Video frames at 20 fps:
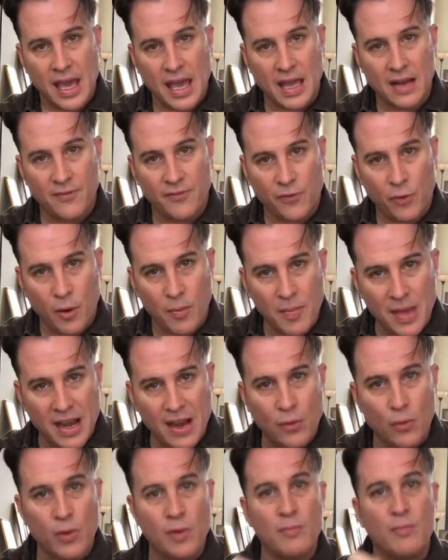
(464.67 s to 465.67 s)
and for a
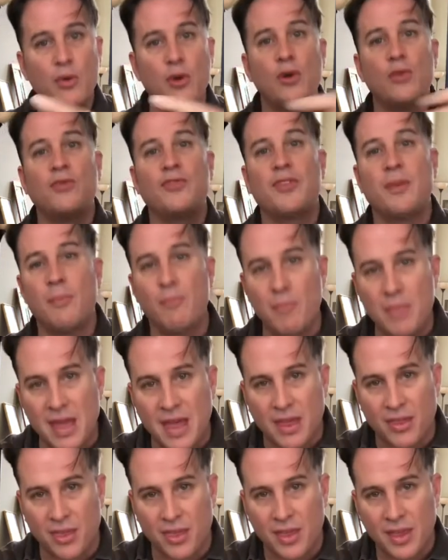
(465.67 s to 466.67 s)
minute remove the
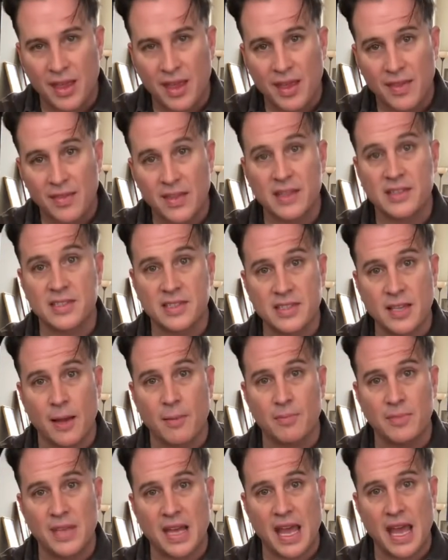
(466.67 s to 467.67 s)
myth that
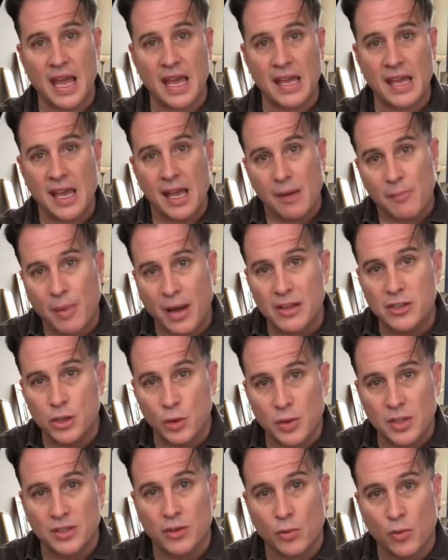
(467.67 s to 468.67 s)
someday by
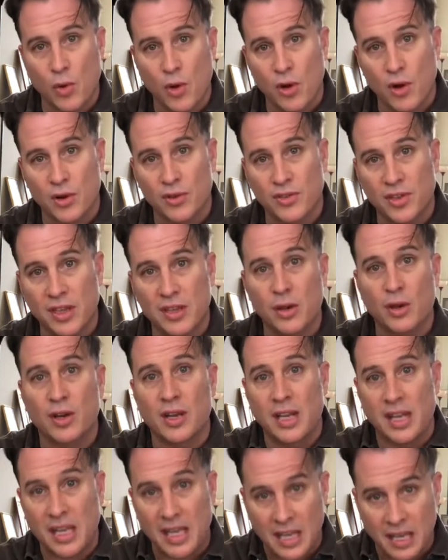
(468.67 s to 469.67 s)
doing the wrong thing, you're
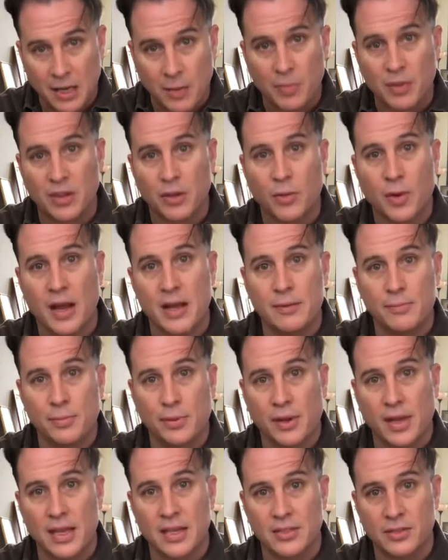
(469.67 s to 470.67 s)
going to end up in the right
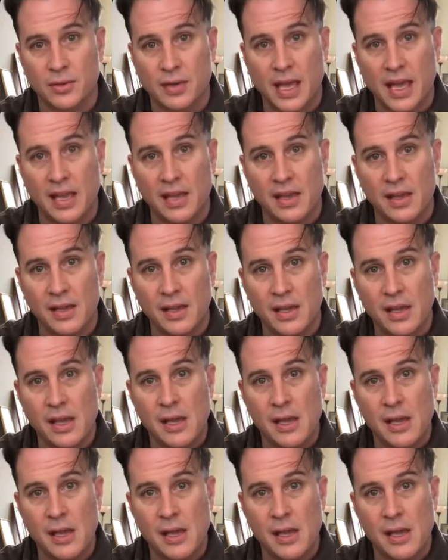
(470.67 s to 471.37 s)
place, okay?